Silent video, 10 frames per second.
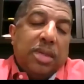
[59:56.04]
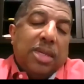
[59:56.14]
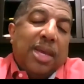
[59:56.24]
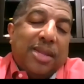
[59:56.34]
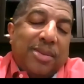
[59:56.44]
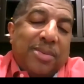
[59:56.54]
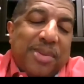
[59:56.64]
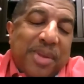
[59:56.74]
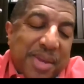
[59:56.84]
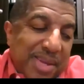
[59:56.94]
Yeah,
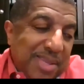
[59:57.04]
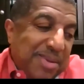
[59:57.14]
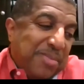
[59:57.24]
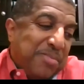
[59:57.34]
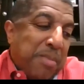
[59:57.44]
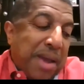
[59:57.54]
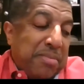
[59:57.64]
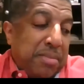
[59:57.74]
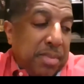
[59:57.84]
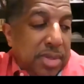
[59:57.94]

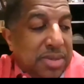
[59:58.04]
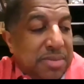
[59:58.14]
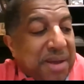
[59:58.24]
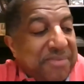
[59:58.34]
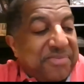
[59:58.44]
my